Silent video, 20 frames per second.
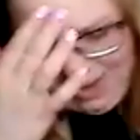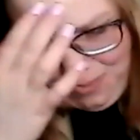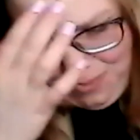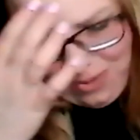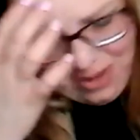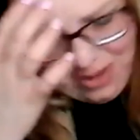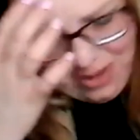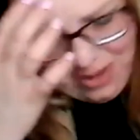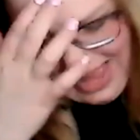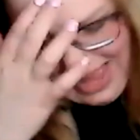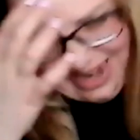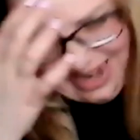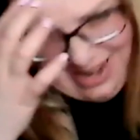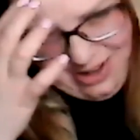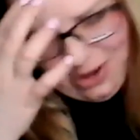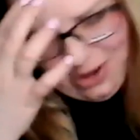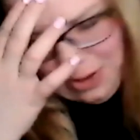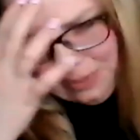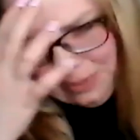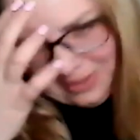well, that
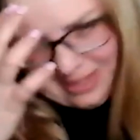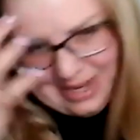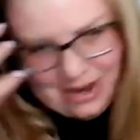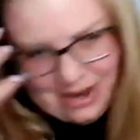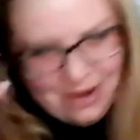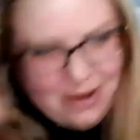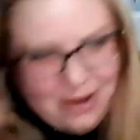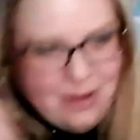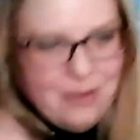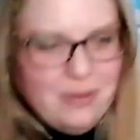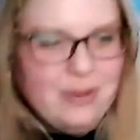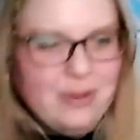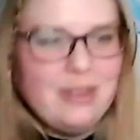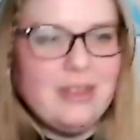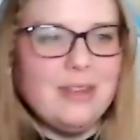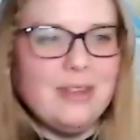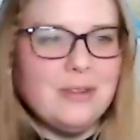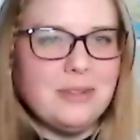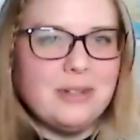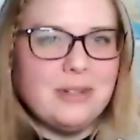and Coke Zero,
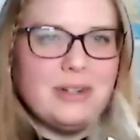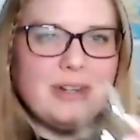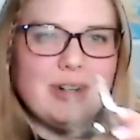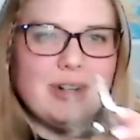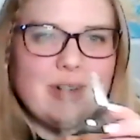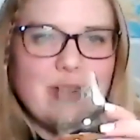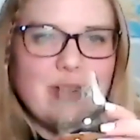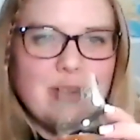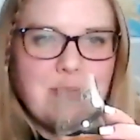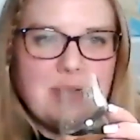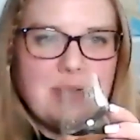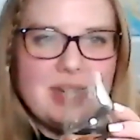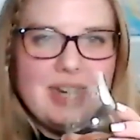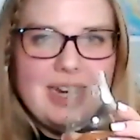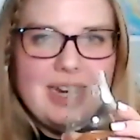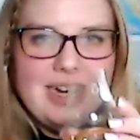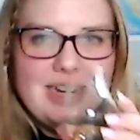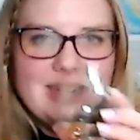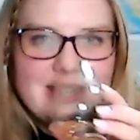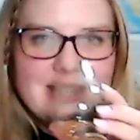those are her
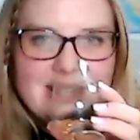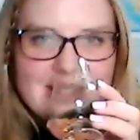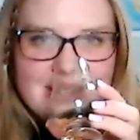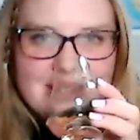kryptonites.